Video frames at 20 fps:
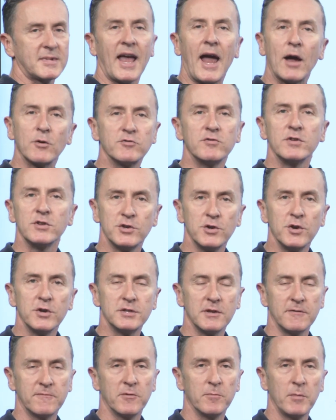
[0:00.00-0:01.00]

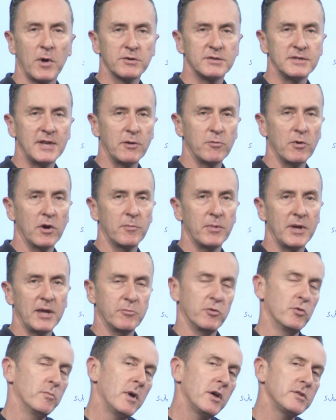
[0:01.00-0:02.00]
counterintuitive for most network
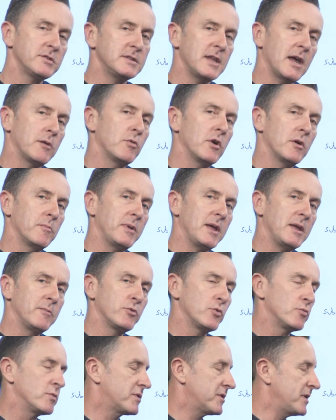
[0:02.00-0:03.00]
people. Most network
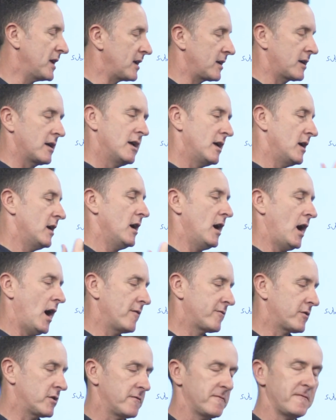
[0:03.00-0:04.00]
people would think,
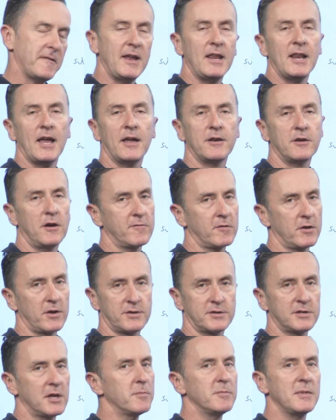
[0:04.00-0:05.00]
I've got a VLAN, I've got a
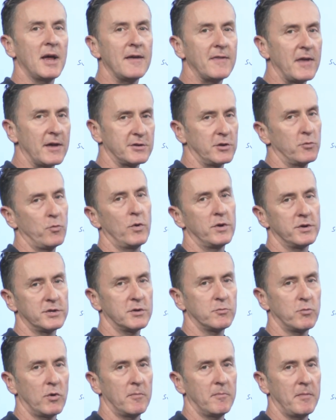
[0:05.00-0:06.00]
subnet, that's a
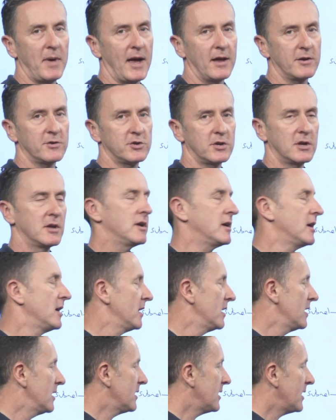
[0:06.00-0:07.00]
one-to-one match.
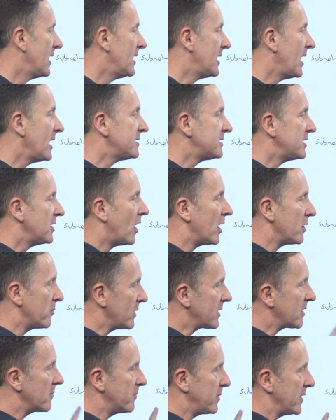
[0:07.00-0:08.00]
In ACI,
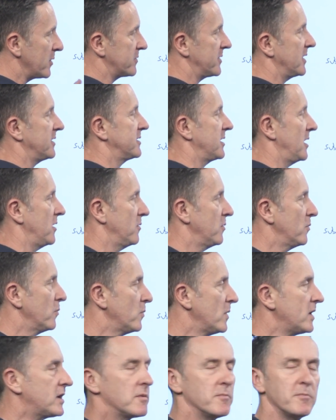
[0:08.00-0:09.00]
we can build this though.
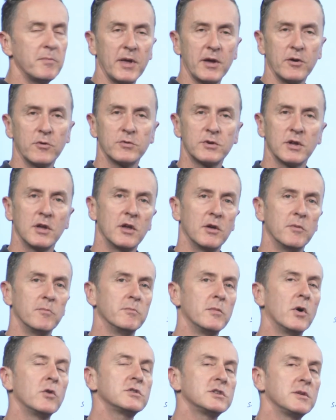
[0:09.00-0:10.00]
We can build
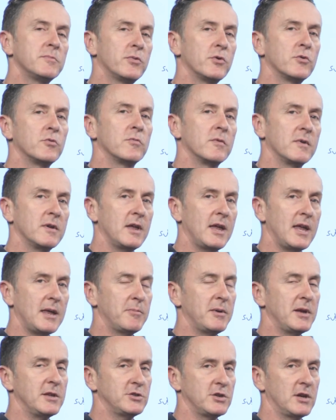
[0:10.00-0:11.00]
multiple
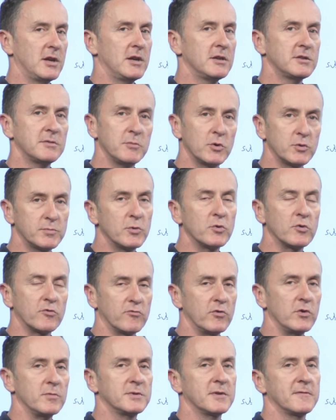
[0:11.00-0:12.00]
EPGs, multiple
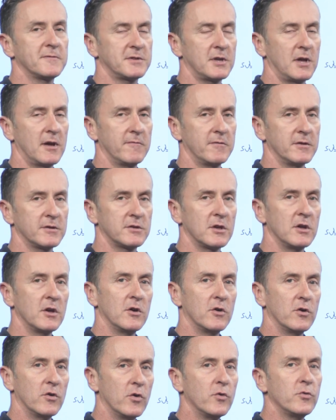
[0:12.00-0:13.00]
groups of servers,
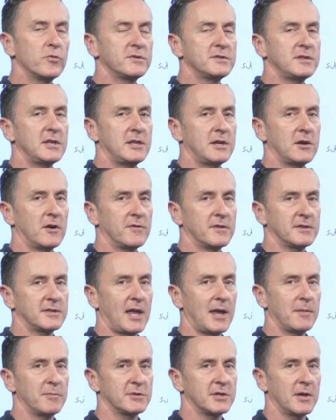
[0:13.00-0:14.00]
all sitting on the
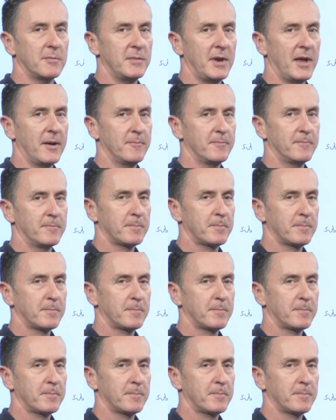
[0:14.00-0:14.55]
same subnet.